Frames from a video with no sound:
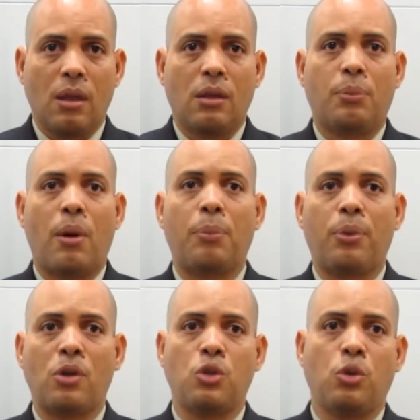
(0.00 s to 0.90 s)
The public
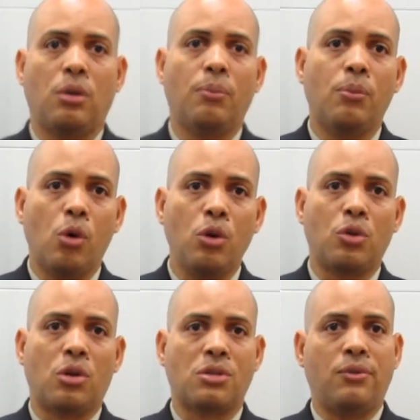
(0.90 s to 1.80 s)
prosecutor
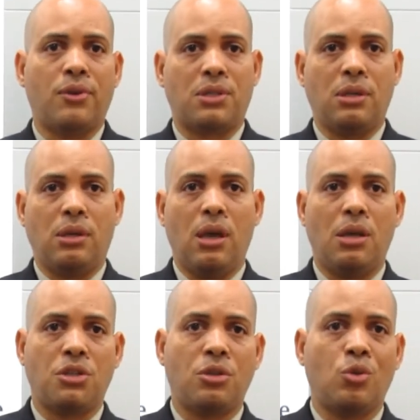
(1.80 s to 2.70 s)
monitors the
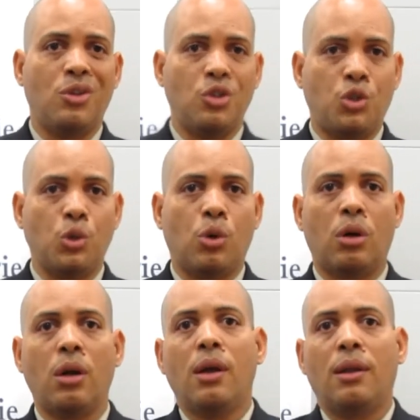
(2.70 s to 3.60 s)
investigation to
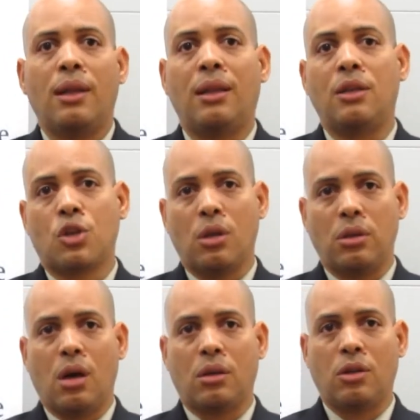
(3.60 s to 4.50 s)
ensure that it is
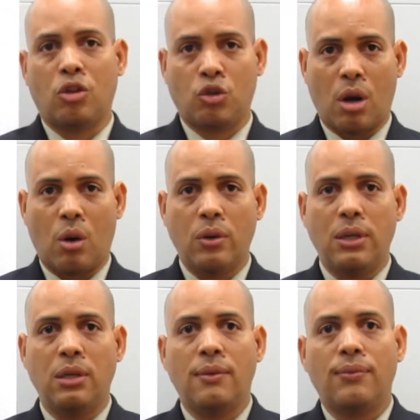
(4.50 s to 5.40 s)
conducted
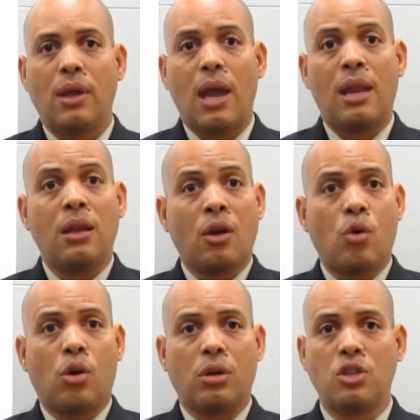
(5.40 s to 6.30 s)
thoroughly and in
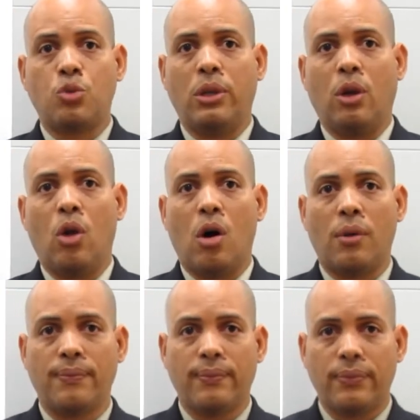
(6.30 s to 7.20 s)
accordance with the law.
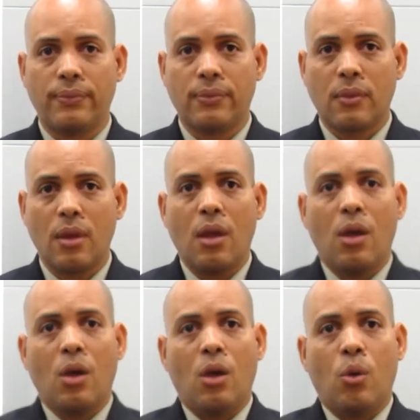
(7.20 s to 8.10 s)

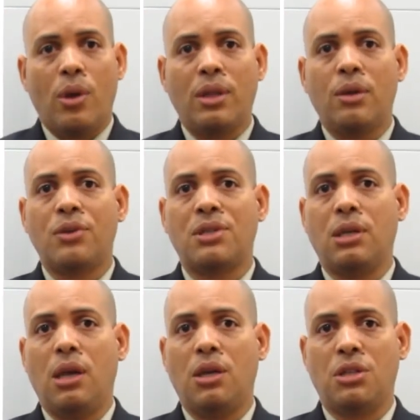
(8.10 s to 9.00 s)
When the
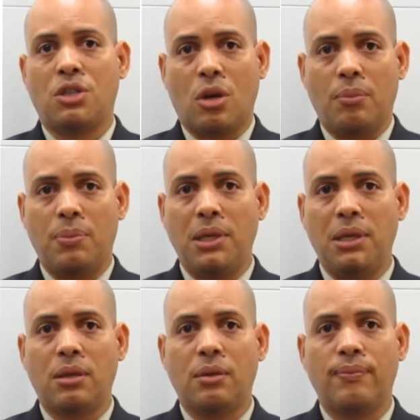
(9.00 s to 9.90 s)
investigation is
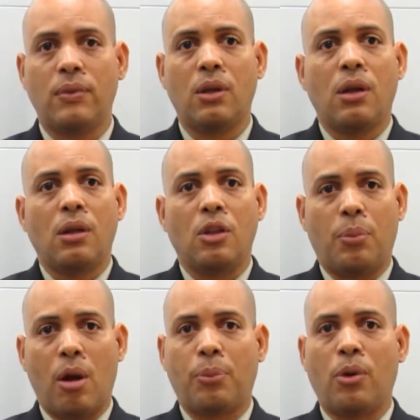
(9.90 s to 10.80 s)
completed, the
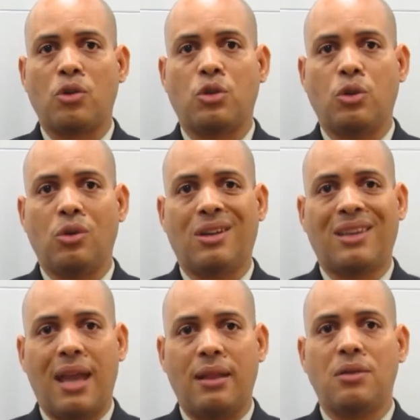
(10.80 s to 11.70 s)
public prosecutor
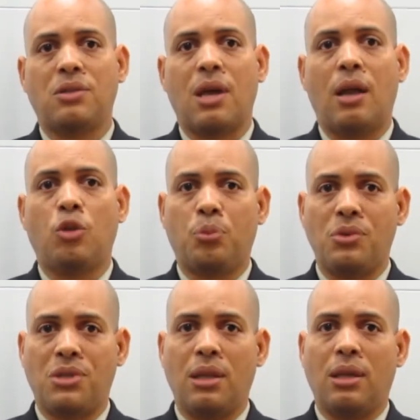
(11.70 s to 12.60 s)
can decide to
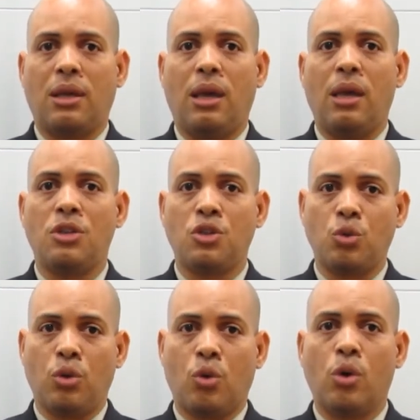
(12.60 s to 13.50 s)
present the case to
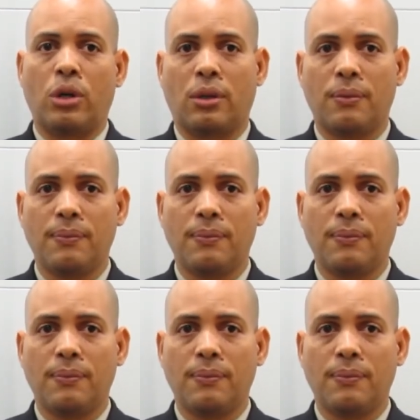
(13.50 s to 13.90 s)
the court.